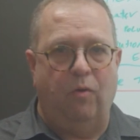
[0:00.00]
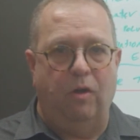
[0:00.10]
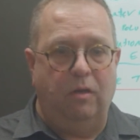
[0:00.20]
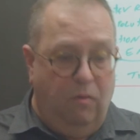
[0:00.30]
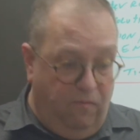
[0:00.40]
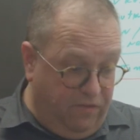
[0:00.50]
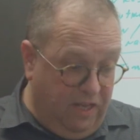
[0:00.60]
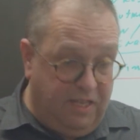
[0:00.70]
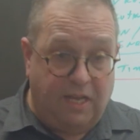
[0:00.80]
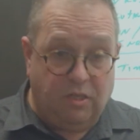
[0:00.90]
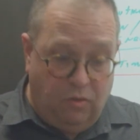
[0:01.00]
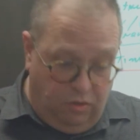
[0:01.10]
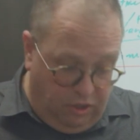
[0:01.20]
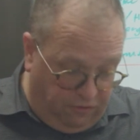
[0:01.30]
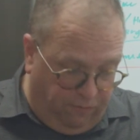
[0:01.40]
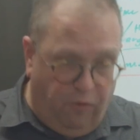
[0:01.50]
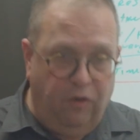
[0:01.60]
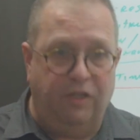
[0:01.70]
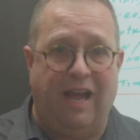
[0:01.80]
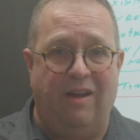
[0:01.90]
the wall of the Texcoat just
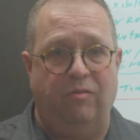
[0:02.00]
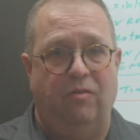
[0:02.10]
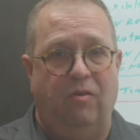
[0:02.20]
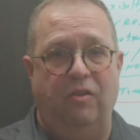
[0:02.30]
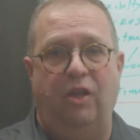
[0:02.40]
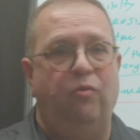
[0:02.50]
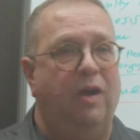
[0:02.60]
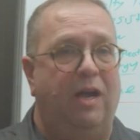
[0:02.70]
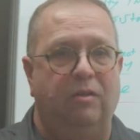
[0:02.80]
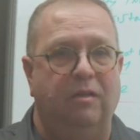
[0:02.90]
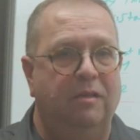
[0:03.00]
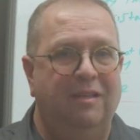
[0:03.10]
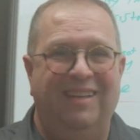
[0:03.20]
fall down on the ground.